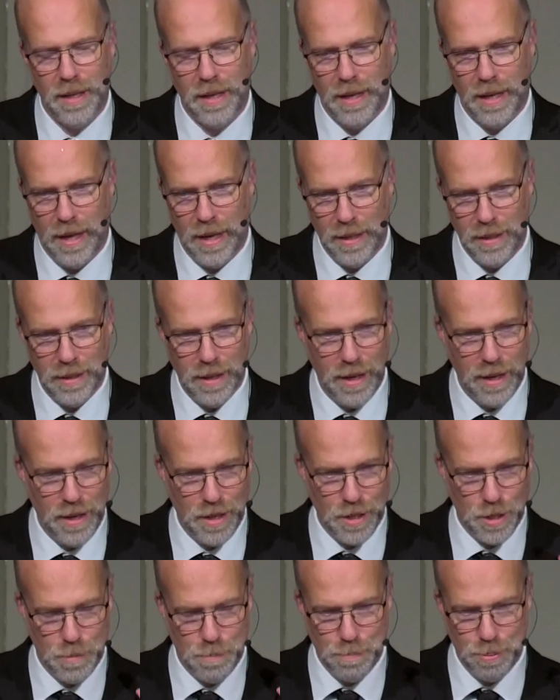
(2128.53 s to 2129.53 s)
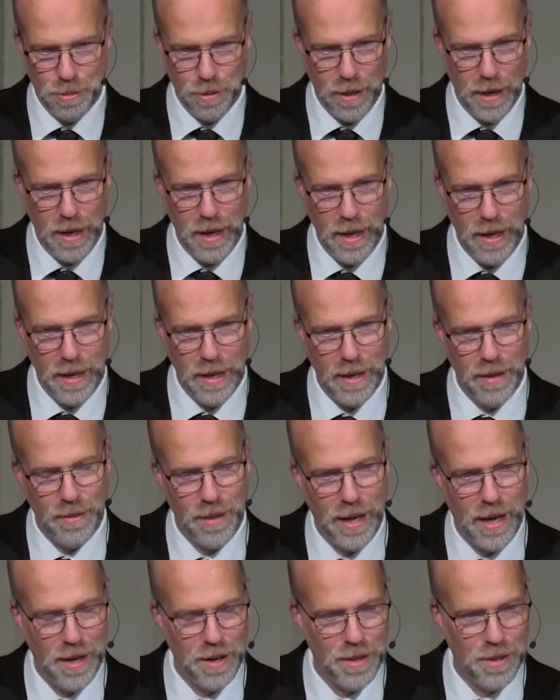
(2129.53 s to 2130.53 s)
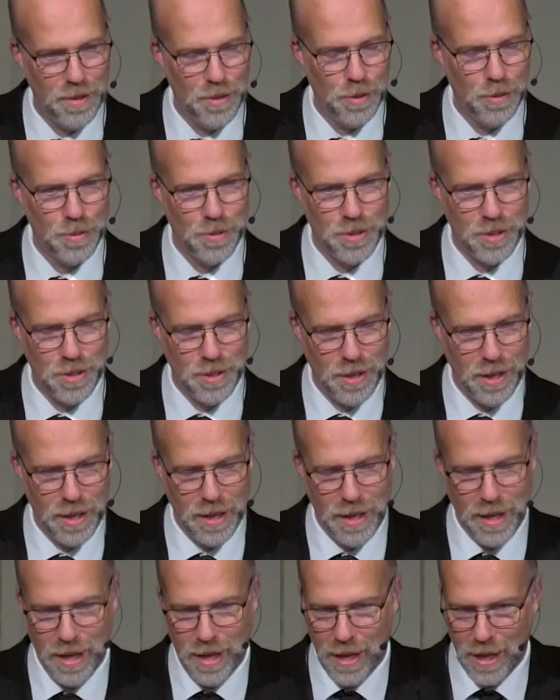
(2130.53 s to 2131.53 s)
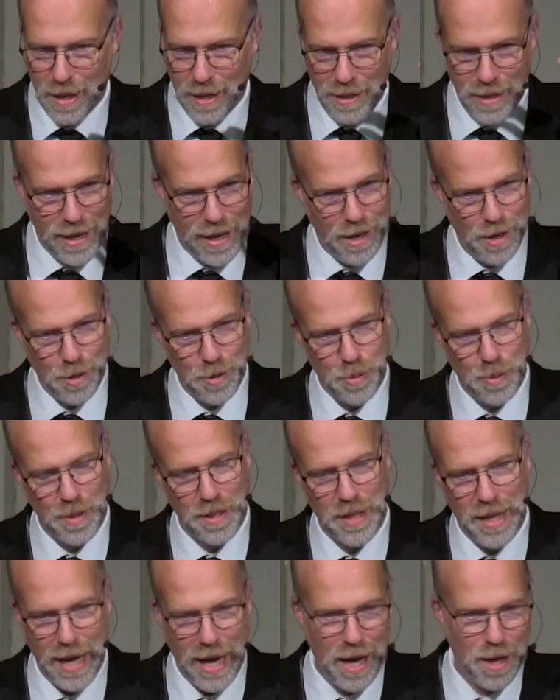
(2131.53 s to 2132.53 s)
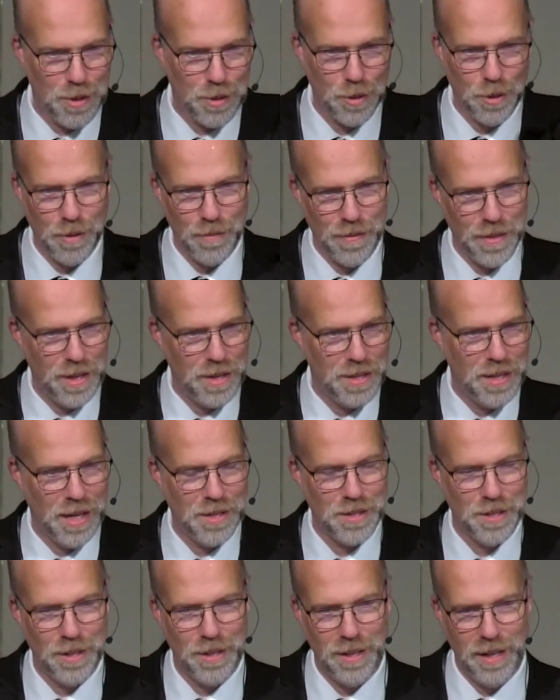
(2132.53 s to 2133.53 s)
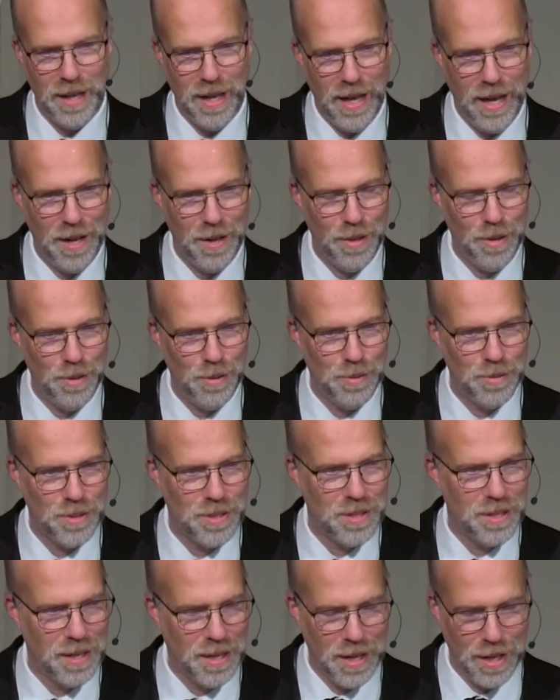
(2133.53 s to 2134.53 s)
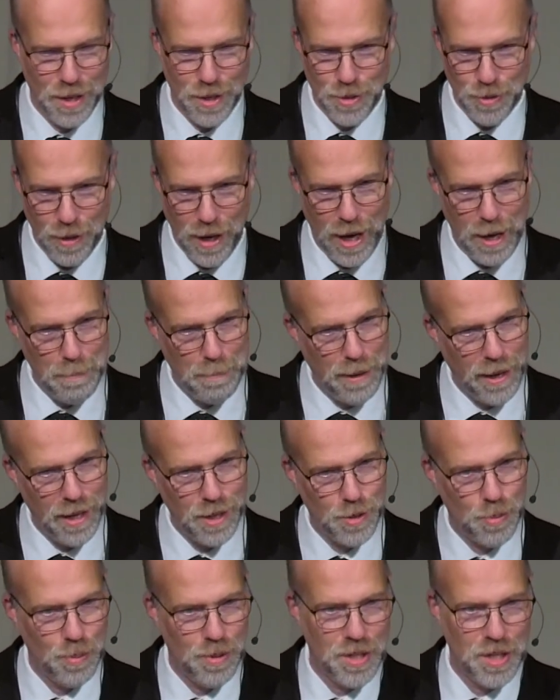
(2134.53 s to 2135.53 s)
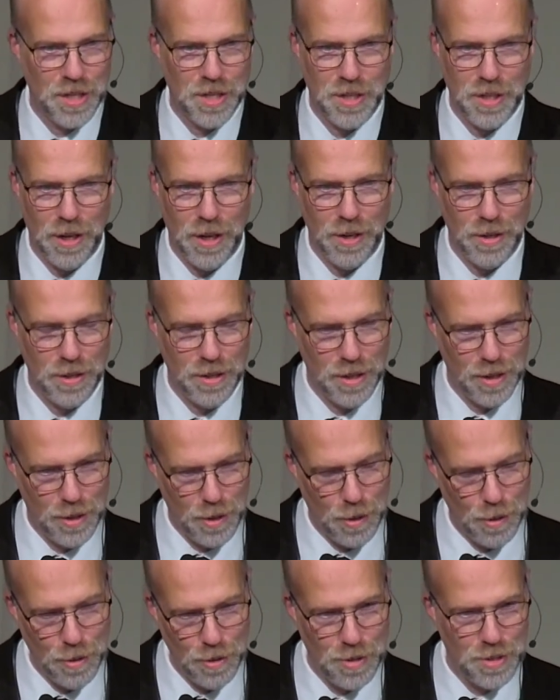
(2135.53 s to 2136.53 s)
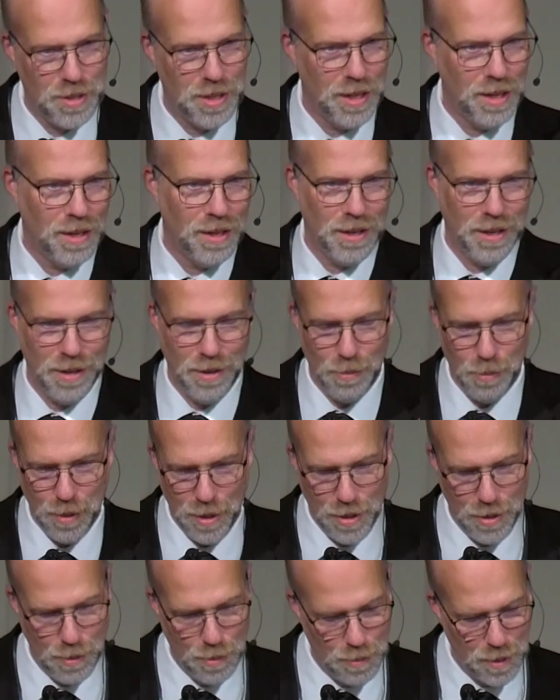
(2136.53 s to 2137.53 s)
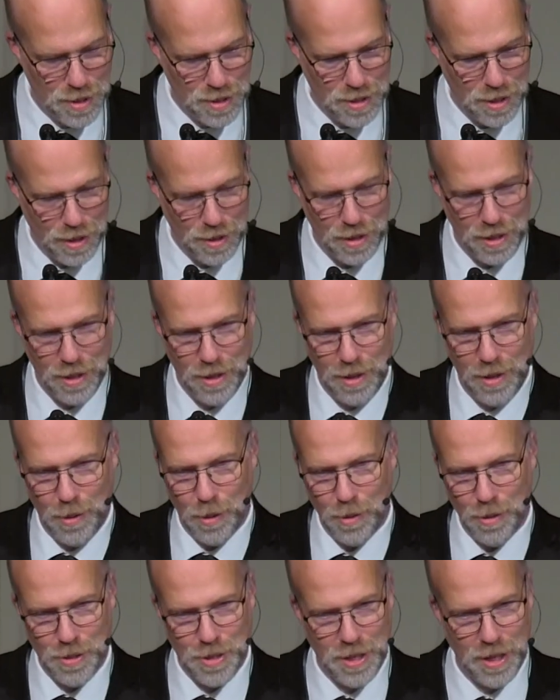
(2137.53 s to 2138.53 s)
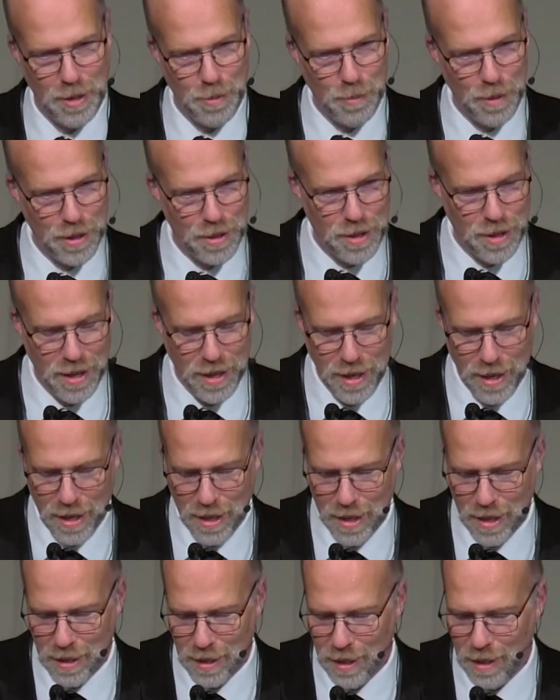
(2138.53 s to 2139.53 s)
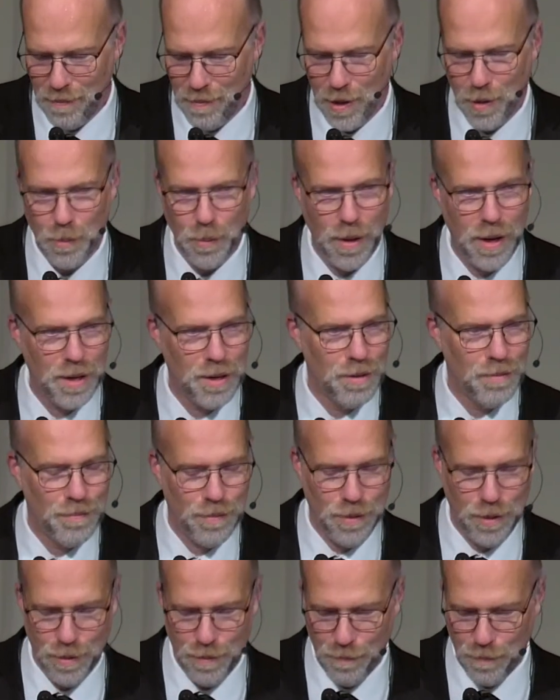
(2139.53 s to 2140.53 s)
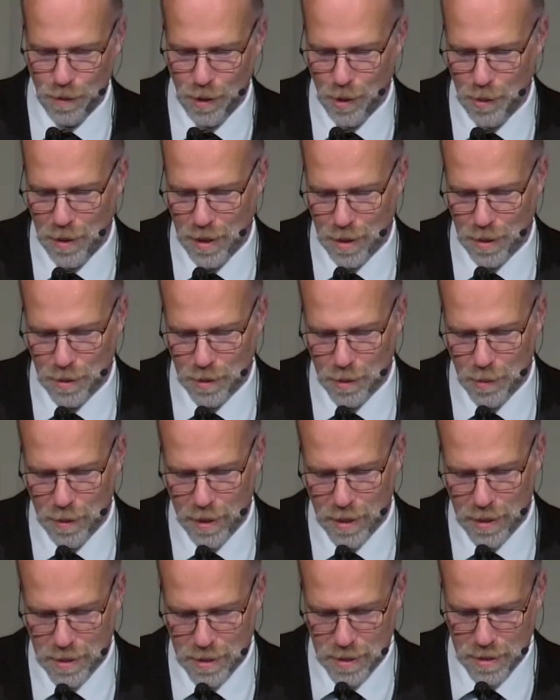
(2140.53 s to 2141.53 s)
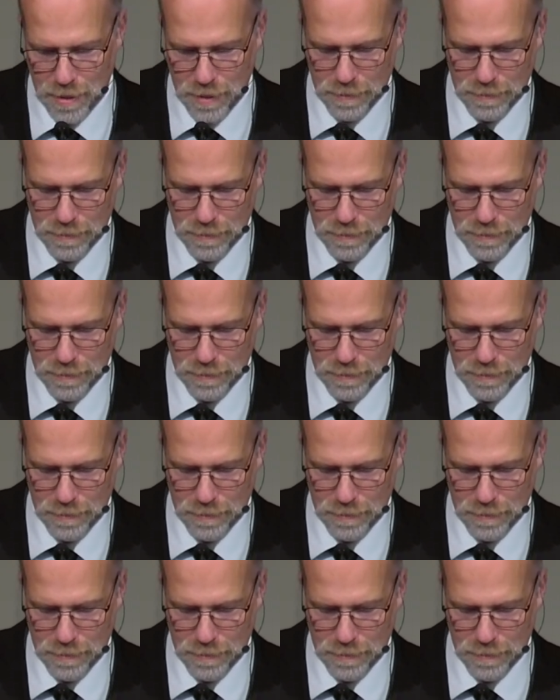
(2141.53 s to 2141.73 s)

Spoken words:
And let us pray that those clouds would gather over the desert and those dry beds would just start coursing, would start coursing with living water flowing through us.